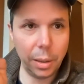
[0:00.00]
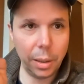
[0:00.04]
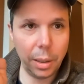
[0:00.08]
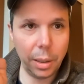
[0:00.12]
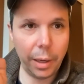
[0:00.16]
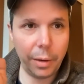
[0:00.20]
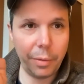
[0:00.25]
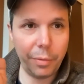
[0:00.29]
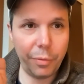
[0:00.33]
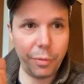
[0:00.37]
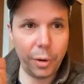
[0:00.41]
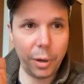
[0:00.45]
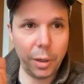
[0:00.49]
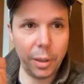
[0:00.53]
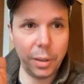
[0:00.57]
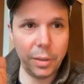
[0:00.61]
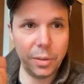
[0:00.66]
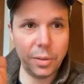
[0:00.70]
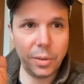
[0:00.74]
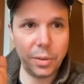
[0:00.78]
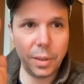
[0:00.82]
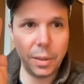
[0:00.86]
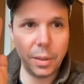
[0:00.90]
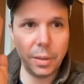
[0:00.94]
Like for
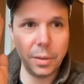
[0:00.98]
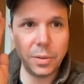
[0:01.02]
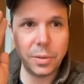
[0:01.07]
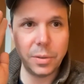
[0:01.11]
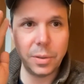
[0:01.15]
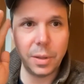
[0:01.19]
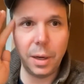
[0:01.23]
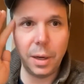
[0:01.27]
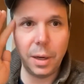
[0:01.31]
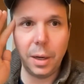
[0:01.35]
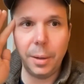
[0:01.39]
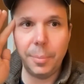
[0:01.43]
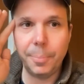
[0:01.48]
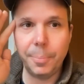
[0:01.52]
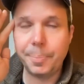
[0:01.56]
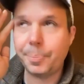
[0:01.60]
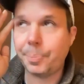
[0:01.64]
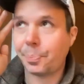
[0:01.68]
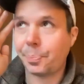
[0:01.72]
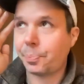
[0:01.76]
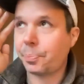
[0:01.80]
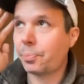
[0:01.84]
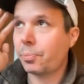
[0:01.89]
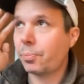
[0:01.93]
instance,
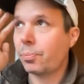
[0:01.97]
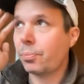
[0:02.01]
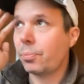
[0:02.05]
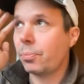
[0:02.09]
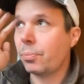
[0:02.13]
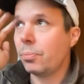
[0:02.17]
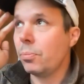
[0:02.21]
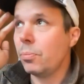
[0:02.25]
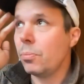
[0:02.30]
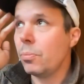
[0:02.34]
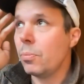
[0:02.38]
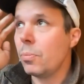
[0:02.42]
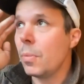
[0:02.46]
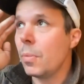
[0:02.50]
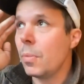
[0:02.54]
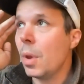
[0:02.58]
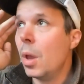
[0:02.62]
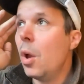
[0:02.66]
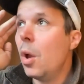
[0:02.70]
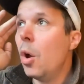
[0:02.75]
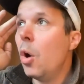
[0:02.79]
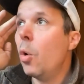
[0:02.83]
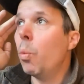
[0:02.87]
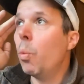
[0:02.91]

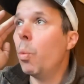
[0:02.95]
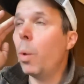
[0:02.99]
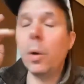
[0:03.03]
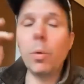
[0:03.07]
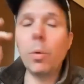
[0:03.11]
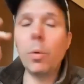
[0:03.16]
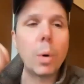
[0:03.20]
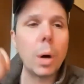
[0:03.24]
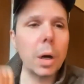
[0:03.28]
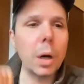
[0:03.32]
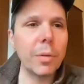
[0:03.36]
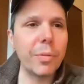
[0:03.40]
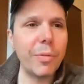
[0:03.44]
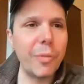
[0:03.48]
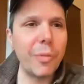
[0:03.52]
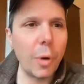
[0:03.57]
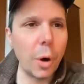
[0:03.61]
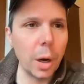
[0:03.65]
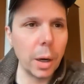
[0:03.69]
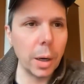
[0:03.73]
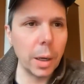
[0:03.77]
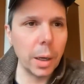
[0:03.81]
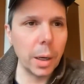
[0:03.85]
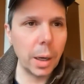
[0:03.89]
one word
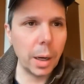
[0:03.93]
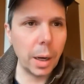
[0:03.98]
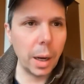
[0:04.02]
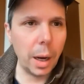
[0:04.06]
for